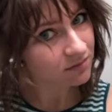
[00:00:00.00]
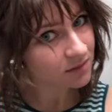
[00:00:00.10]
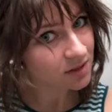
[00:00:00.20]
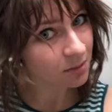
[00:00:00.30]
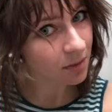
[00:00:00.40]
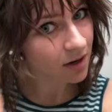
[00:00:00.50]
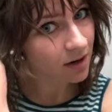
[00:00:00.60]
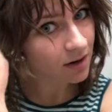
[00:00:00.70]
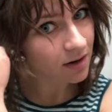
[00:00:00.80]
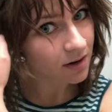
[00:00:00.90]
Some
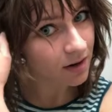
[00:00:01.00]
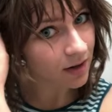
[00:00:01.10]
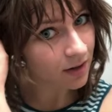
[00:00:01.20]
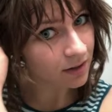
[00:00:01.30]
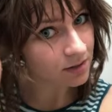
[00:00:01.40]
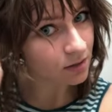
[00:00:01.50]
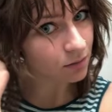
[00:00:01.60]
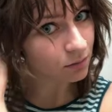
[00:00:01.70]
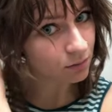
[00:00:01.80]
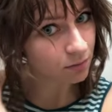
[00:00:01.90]
hair has a
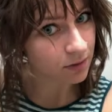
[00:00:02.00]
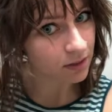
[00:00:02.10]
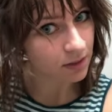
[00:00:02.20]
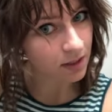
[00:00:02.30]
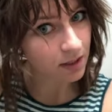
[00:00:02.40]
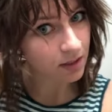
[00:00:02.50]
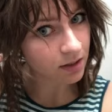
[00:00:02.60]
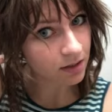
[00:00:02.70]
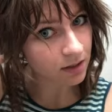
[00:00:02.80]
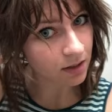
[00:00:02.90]
really,
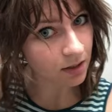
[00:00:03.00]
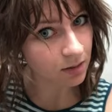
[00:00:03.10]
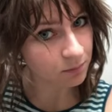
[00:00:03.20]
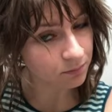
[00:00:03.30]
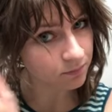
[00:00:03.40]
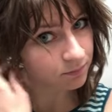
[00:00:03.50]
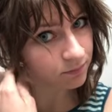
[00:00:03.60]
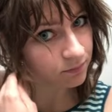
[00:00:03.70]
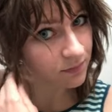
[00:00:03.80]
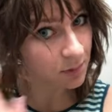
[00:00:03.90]

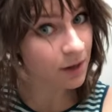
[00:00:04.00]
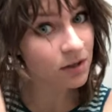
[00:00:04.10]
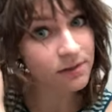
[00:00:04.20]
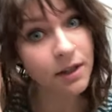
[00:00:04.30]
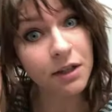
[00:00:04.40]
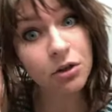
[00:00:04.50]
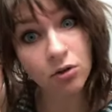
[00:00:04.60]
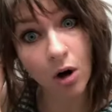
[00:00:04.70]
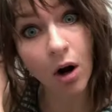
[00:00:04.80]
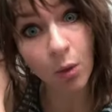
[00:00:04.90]
some hair is very
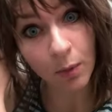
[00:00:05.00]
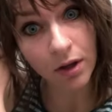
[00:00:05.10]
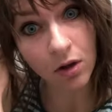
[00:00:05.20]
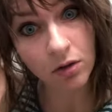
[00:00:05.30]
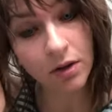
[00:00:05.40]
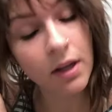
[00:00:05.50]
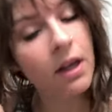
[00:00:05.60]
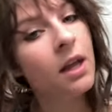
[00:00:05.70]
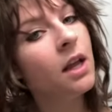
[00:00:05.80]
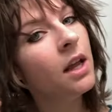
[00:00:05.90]
strong-willed,
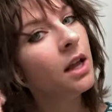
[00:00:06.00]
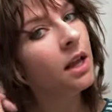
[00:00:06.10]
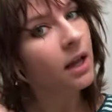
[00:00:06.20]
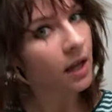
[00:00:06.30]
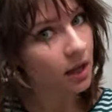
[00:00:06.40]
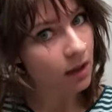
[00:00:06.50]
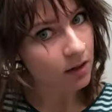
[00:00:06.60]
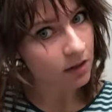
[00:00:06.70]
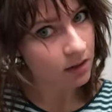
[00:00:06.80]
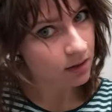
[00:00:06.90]

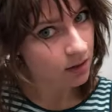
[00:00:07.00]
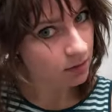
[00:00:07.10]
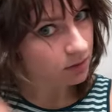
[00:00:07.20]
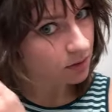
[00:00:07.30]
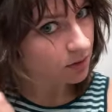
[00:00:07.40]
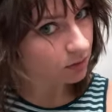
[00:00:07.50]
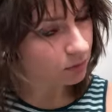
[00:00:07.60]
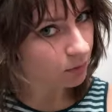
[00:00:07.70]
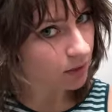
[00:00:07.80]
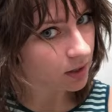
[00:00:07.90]
and if you can
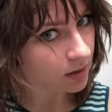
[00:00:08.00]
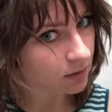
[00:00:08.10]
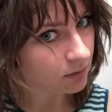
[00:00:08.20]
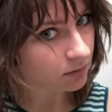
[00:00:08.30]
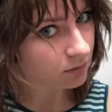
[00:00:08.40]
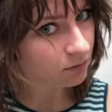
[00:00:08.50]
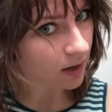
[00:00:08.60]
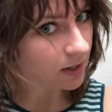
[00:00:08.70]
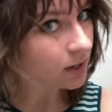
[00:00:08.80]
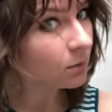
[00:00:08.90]
avoid
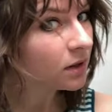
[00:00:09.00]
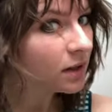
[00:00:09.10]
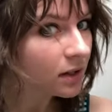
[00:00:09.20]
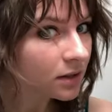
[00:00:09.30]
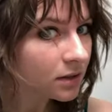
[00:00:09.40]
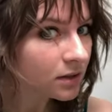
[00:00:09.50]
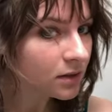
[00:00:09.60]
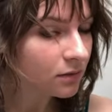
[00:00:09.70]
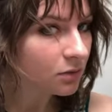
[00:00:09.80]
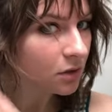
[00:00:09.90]
fighting with it,
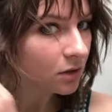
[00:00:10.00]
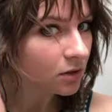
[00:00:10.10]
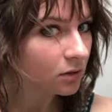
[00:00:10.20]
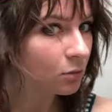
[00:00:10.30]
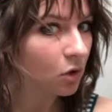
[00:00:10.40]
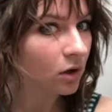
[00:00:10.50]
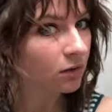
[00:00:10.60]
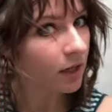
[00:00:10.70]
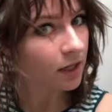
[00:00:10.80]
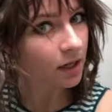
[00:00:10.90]
if you can do more of
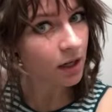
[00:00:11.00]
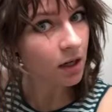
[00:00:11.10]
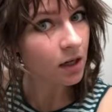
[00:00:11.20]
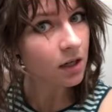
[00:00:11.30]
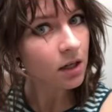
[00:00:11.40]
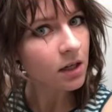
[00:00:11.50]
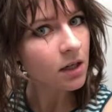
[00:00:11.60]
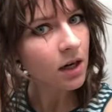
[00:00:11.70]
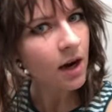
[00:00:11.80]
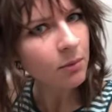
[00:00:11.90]
like a
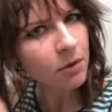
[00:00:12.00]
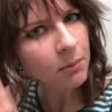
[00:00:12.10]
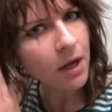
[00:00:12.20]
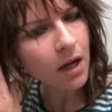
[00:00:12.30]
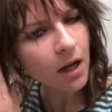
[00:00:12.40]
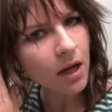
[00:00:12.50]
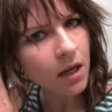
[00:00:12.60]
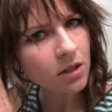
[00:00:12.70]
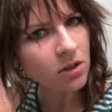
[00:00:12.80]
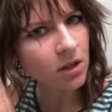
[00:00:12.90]

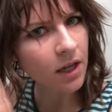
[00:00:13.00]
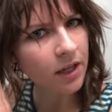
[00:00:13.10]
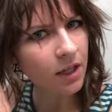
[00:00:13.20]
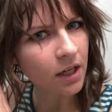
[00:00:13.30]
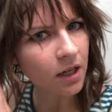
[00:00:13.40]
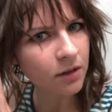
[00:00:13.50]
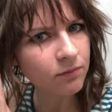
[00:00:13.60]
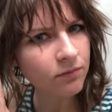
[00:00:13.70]
compromise or like a,